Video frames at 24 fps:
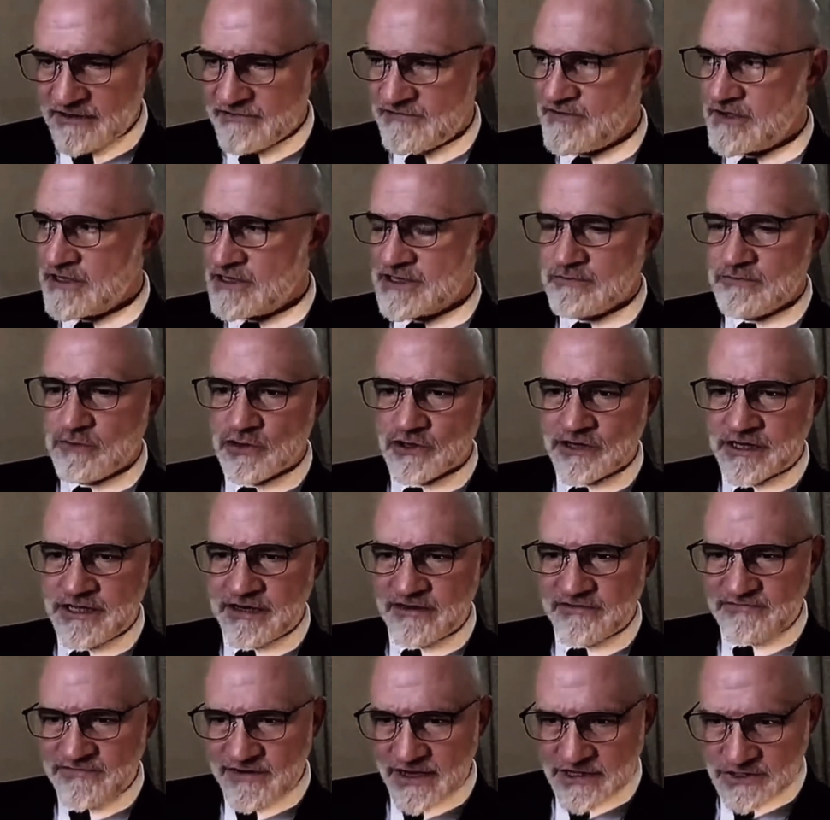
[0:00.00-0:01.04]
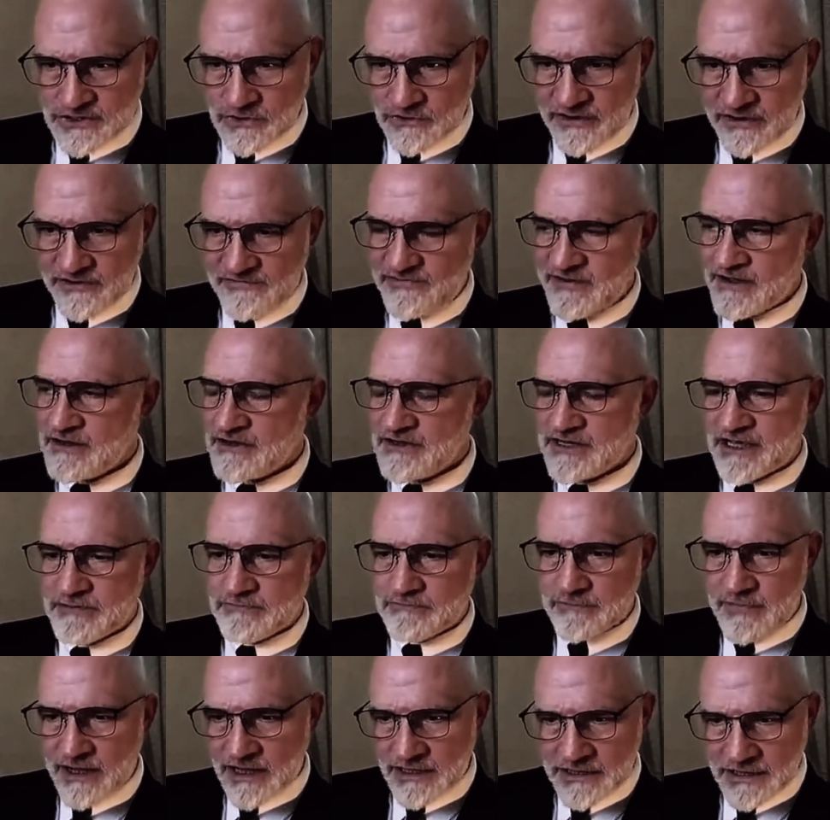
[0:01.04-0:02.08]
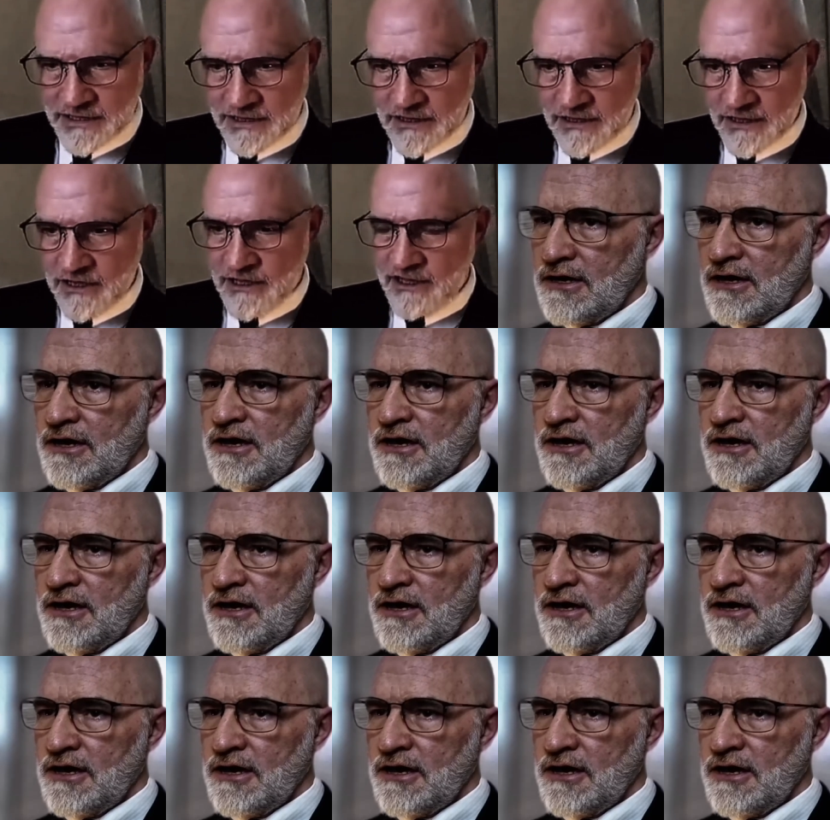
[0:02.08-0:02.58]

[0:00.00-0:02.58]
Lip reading: they failed in Burkina Faso, they failed in Mali,